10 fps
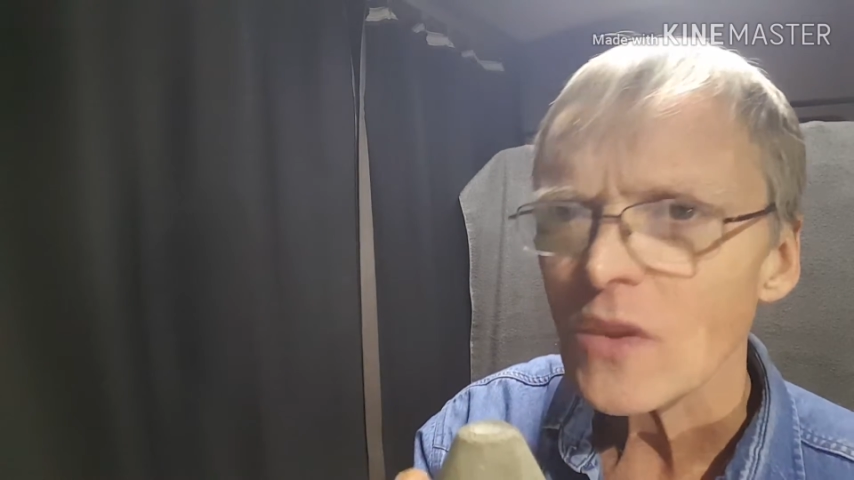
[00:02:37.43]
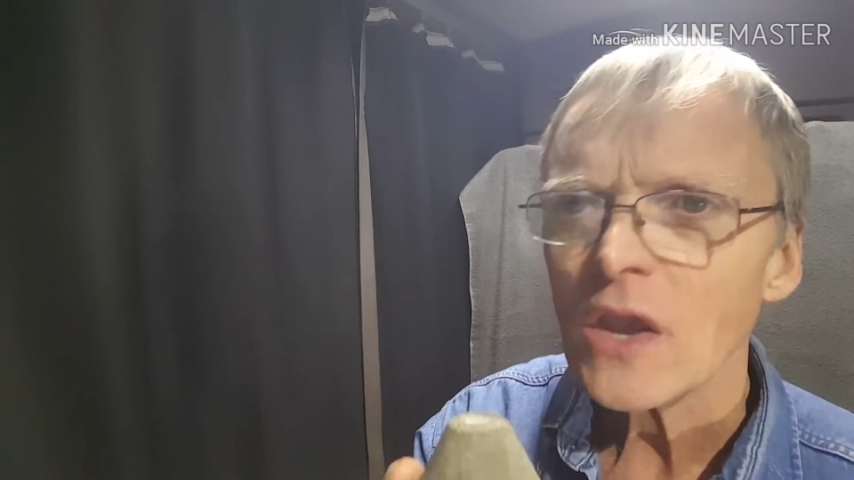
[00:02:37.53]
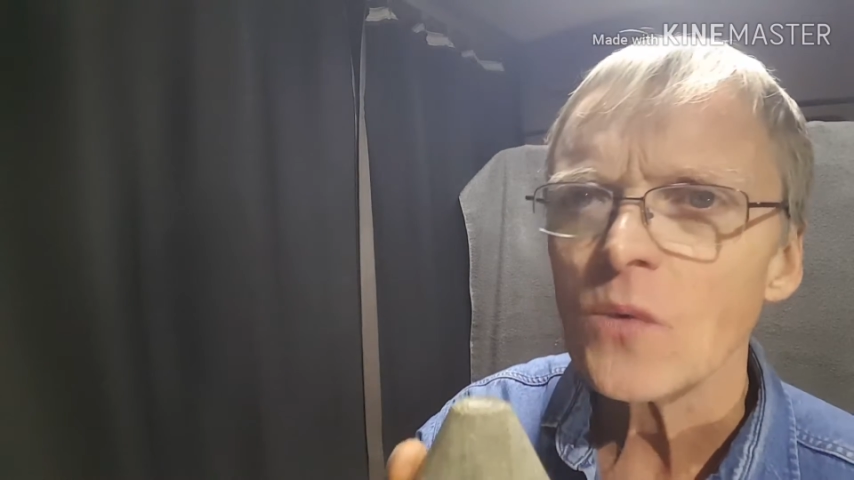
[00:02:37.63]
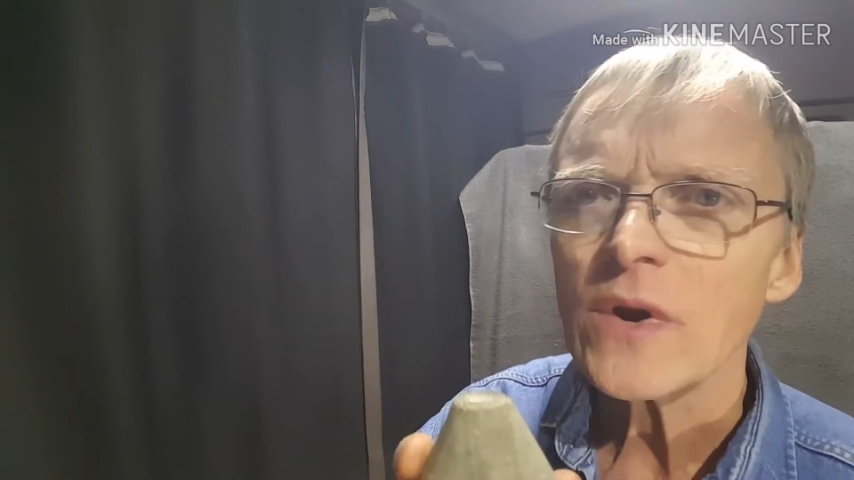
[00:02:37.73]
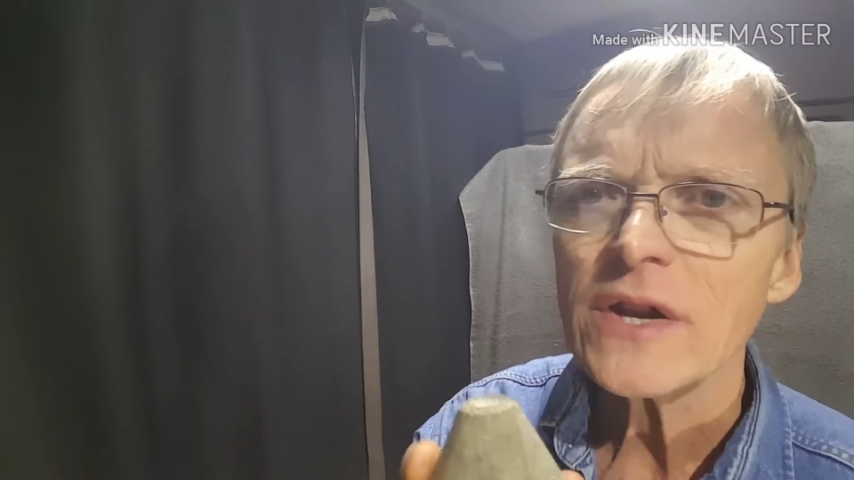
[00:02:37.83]

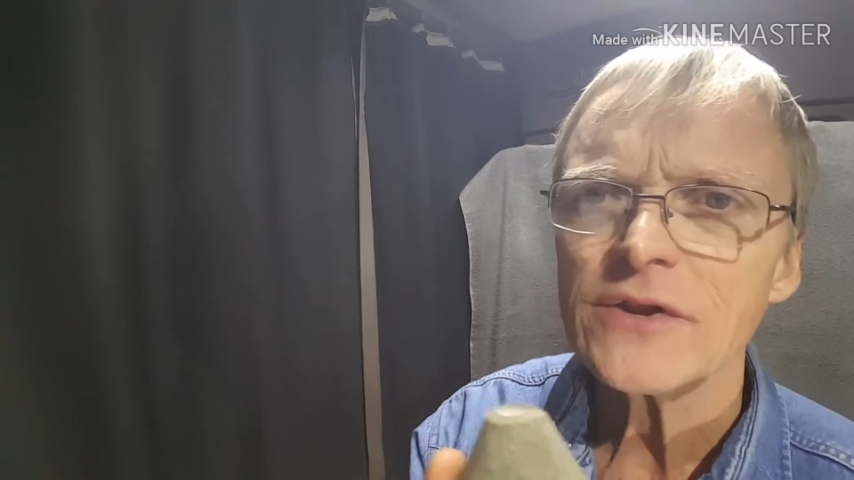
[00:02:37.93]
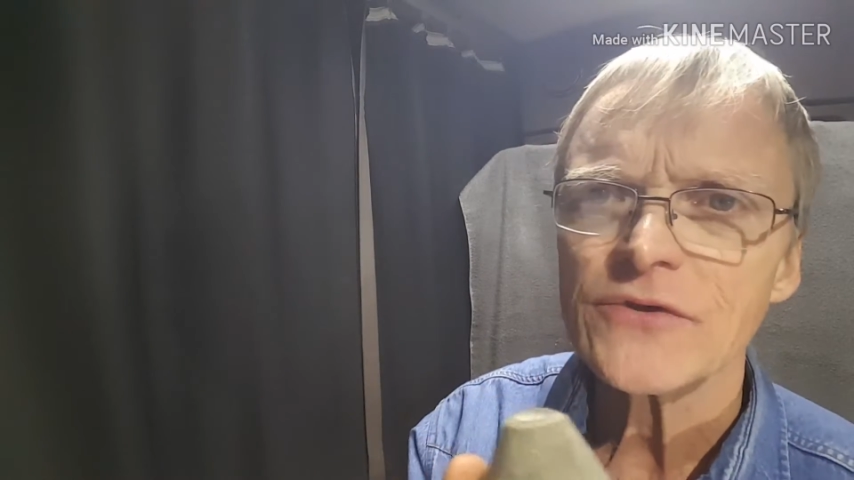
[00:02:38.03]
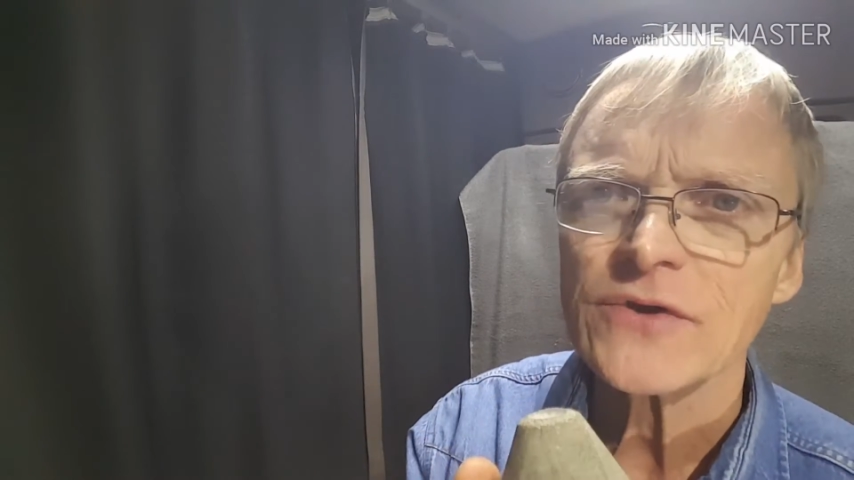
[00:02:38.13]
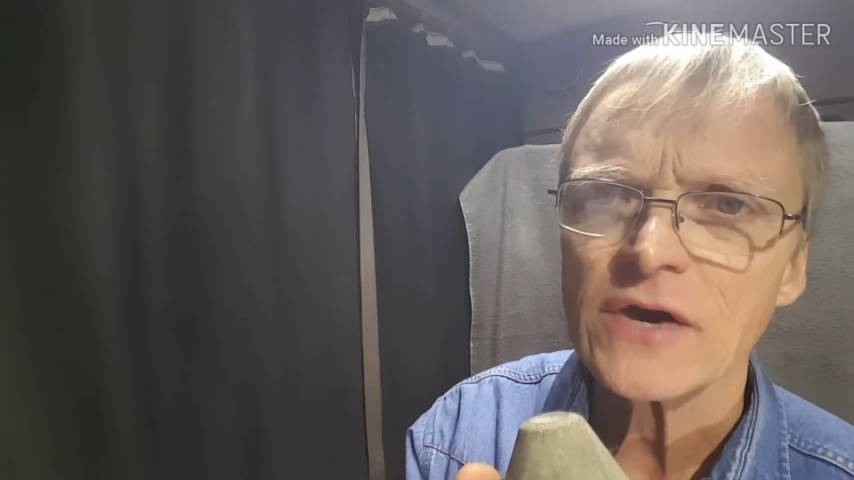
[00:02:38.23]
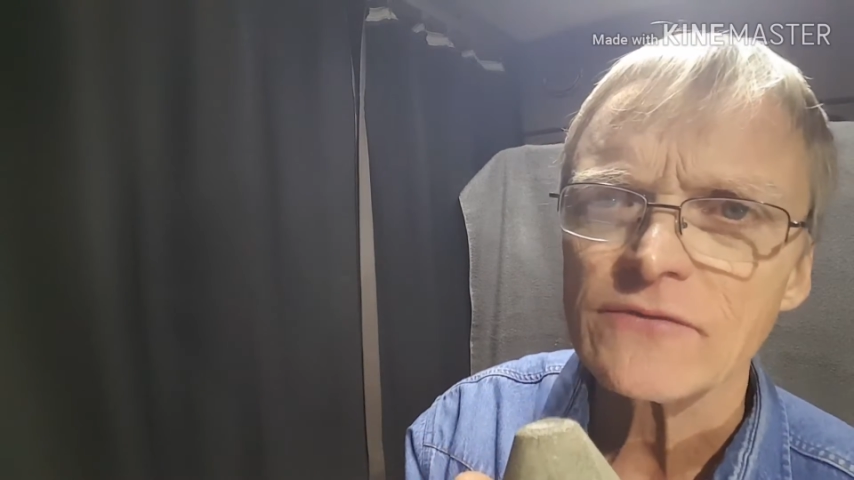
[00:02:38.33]
And what I
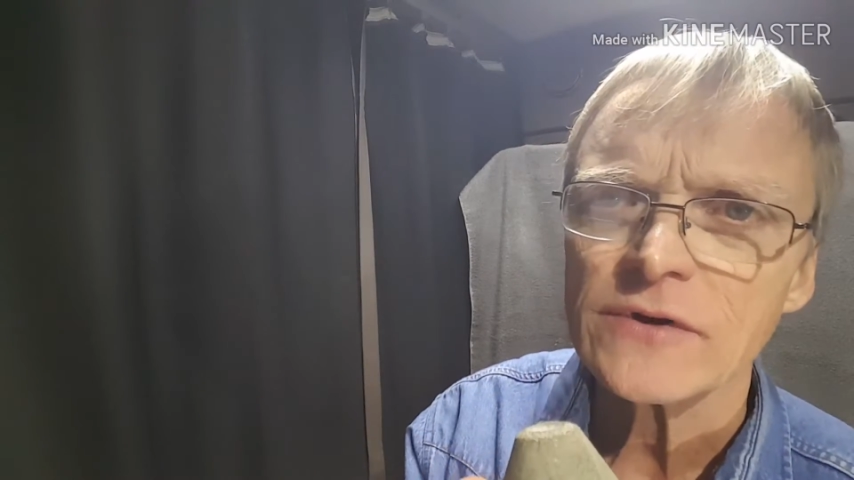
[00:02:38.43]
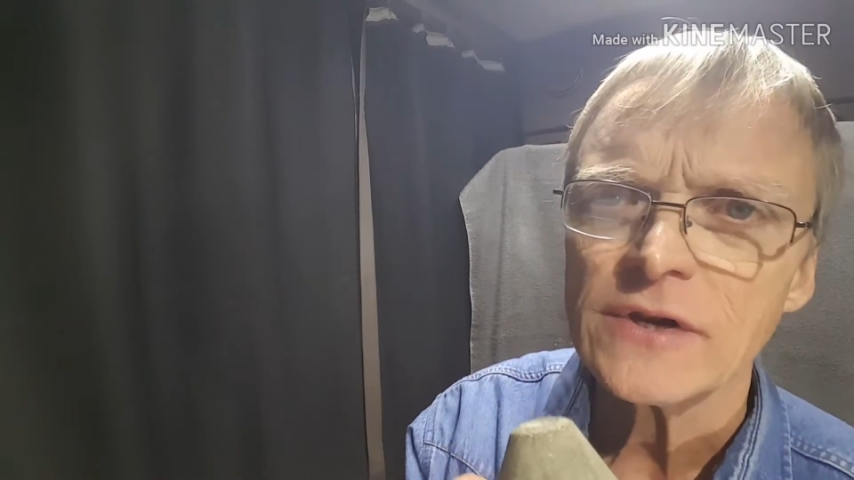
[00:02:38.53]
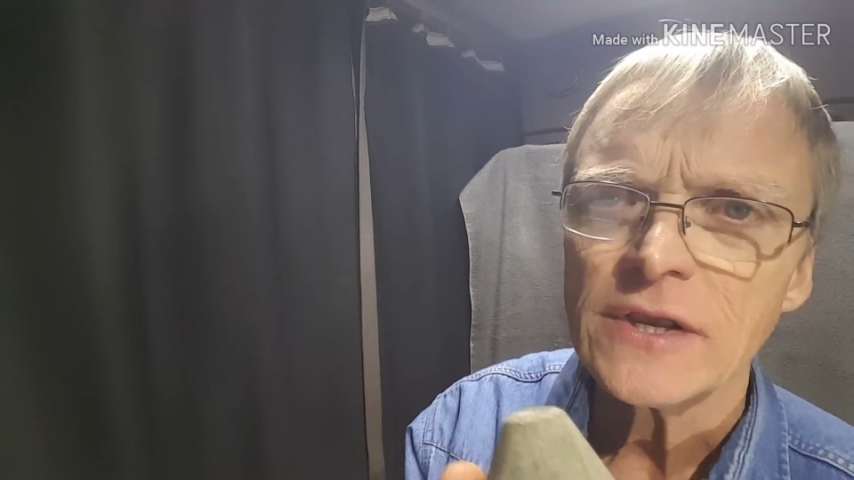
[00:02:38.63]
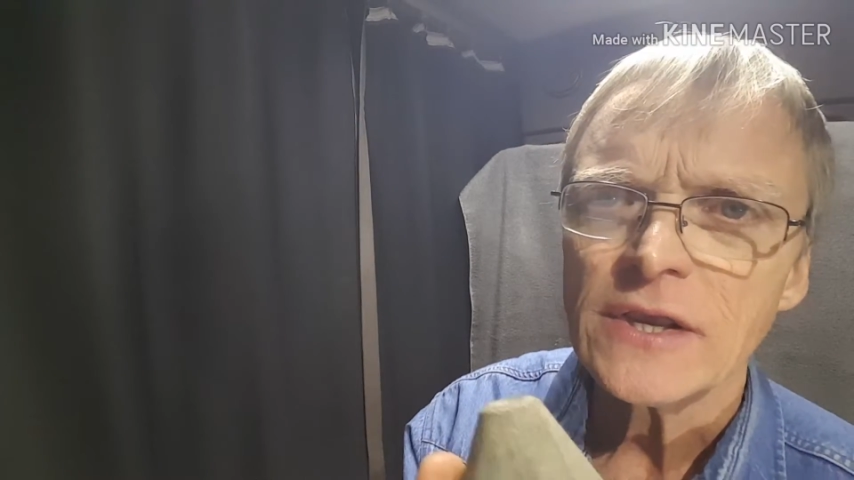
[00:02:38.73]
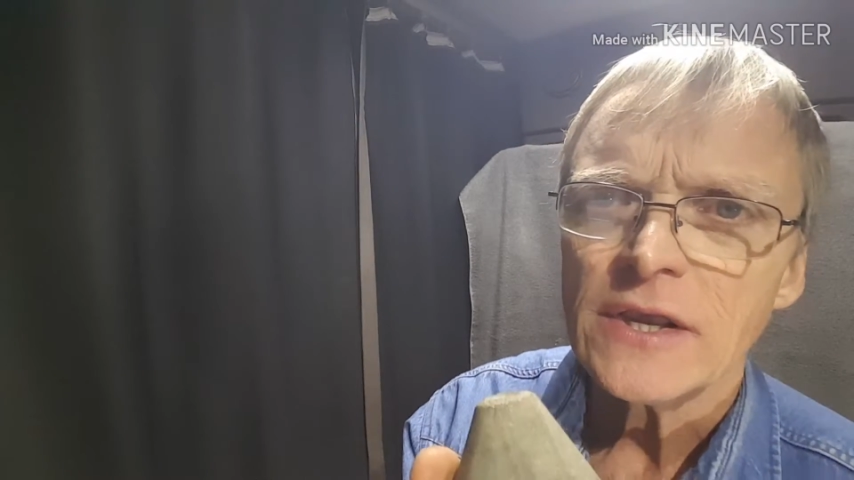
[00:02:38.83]
discovered